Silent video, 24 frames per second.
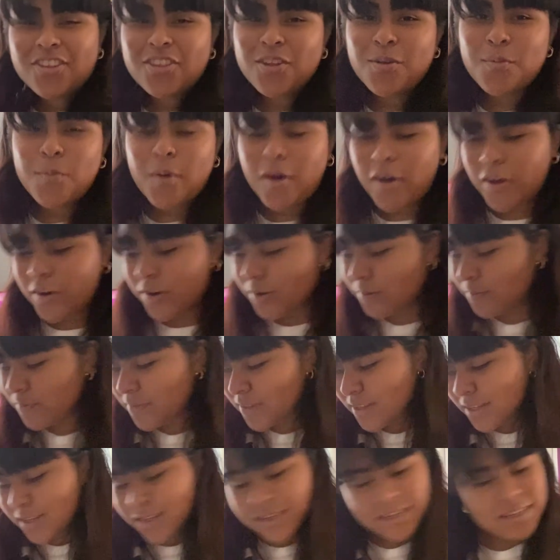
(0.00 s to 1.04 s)
the bottom,
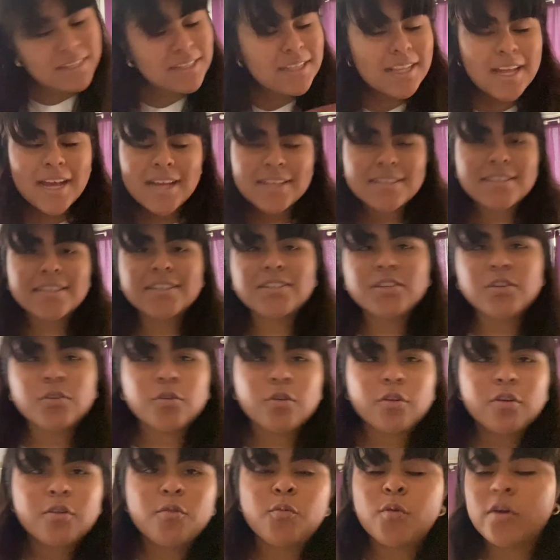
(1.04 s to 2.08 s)
classic
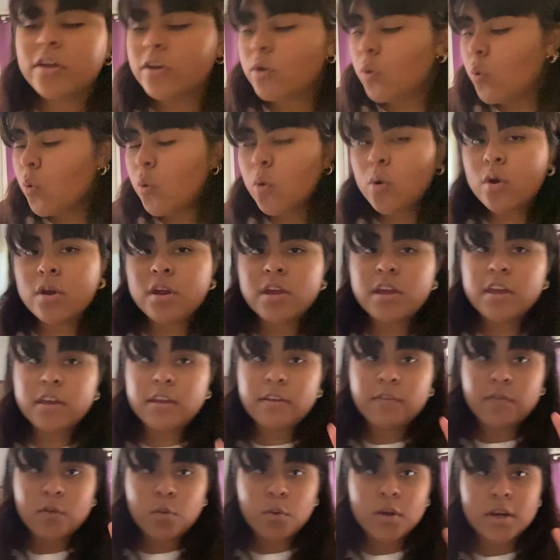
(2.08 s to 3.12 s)
Dior one. Or
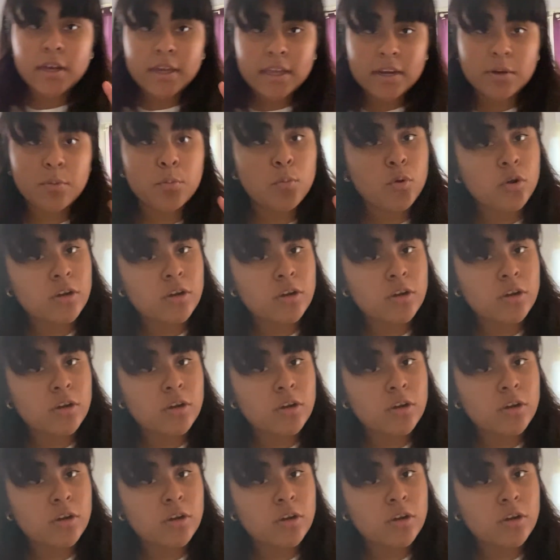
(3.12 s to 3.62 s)
if you want to get a more